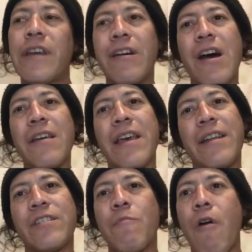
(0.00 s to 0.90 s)
Oh, I'll get
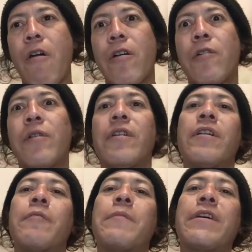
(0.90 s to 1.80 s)
it tomorrow,
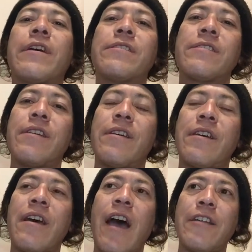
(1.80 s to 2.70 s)
because
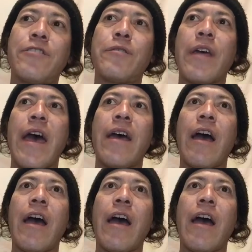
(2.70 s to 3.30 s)
I do that.